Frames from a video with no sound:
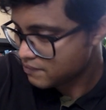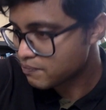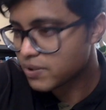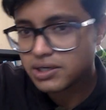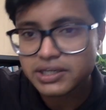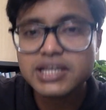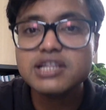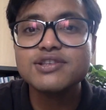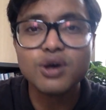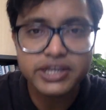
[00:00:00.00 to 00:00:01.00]
but
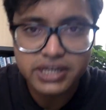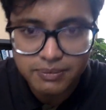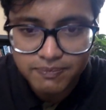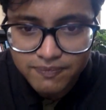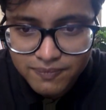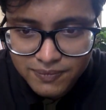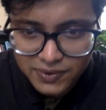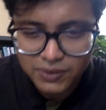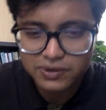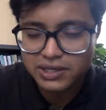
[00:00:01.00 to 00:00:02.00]
in solidum.
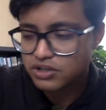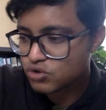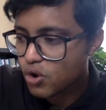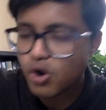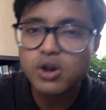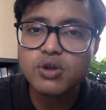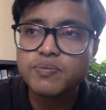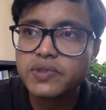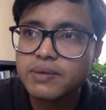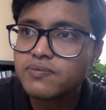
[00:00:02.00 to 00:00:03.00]
Okay, so all
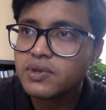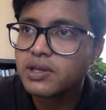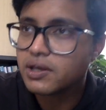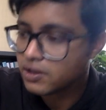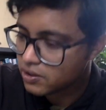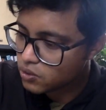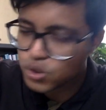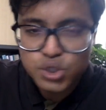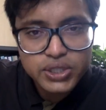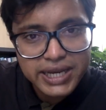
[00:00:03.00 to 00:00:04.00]
of them
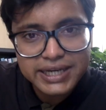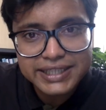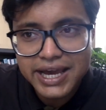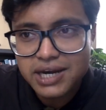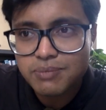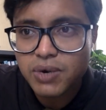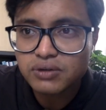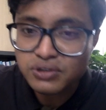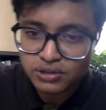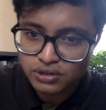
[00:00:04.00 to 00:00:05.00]
owe the entire
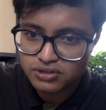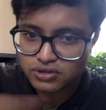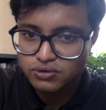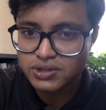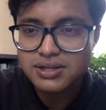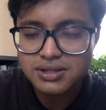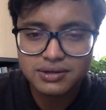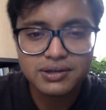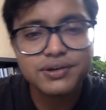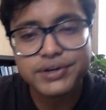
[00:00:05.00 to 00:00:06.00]
amount to the
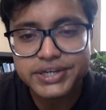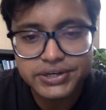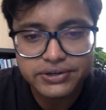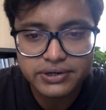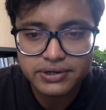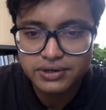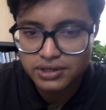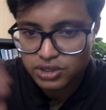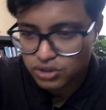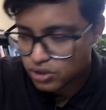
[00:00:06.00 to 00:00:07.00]
creditor.
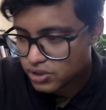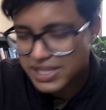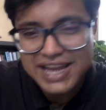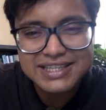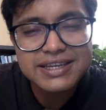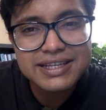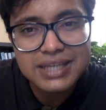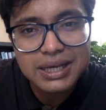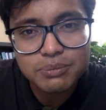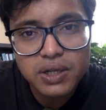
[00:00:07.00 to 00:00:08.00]
So that's an
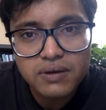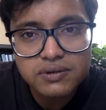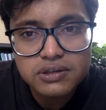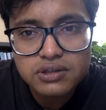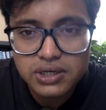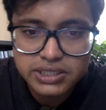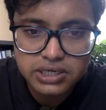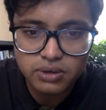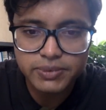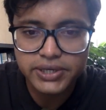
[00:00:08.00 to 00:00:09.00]
example of a
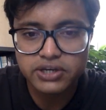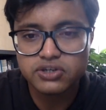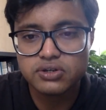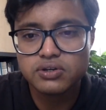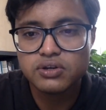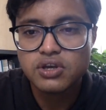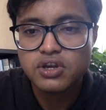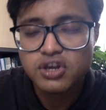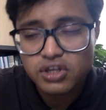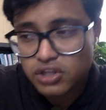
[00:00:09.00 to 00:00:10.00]
solidary obligation.
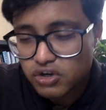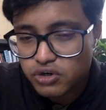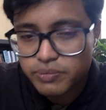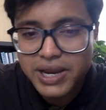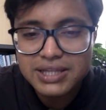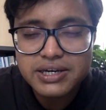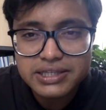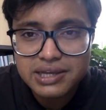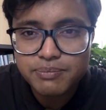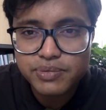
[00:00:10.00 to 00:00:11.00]
There could be other
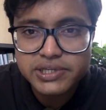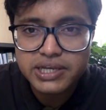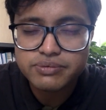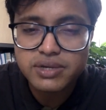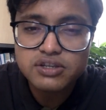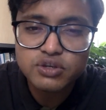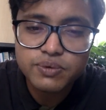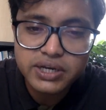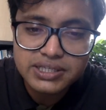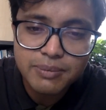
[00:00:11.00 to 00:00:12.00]
examples as well. So
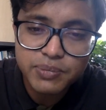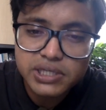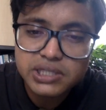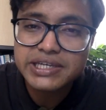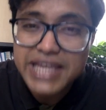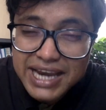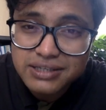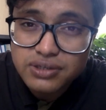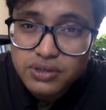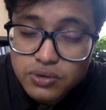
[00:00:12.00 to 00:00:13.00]
for example,
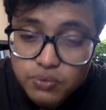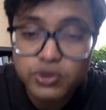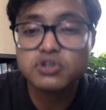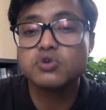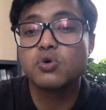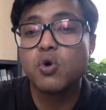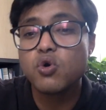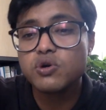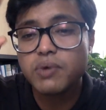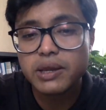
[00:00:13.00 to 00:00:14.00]
debts which are
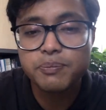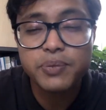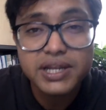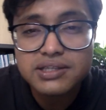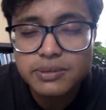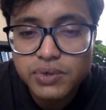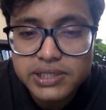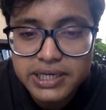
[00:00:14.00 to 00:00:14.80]
owed by principal